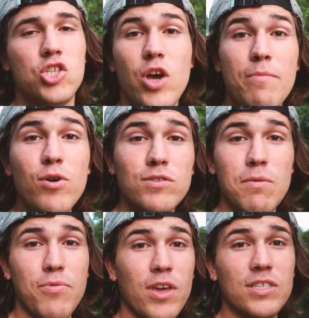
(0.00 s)
So I moved
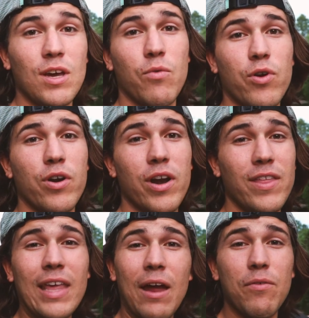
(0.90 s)
some things that were
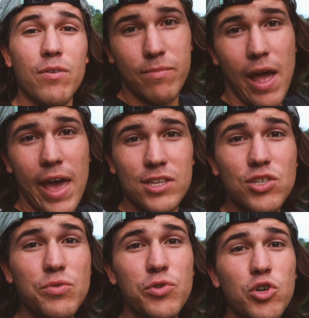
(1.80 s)
in that my
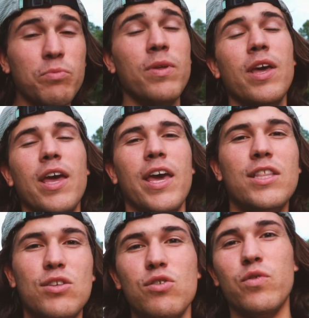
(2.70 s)
extra room
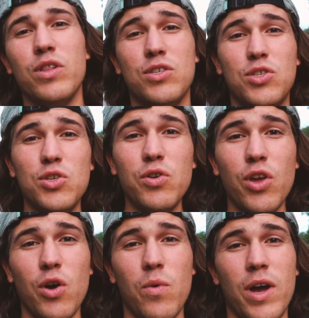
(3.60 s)
into where the
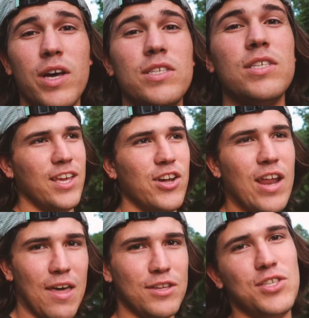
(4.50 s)
studio was. You know,
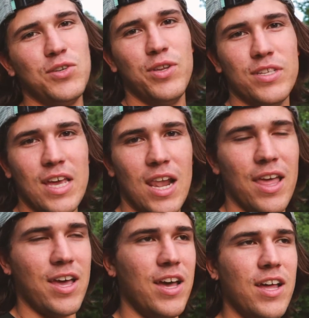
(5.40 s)
now the studio is kind
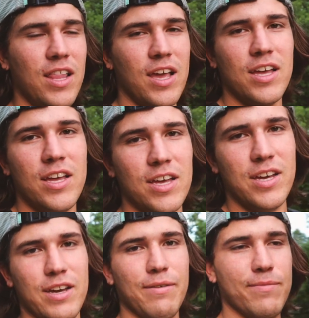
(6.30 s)
of like
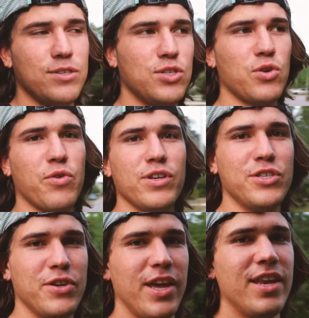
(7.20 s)
a
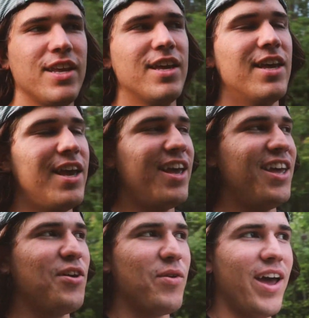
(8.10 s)
storage unit
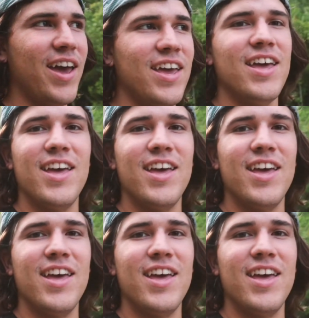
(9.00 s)
in a way,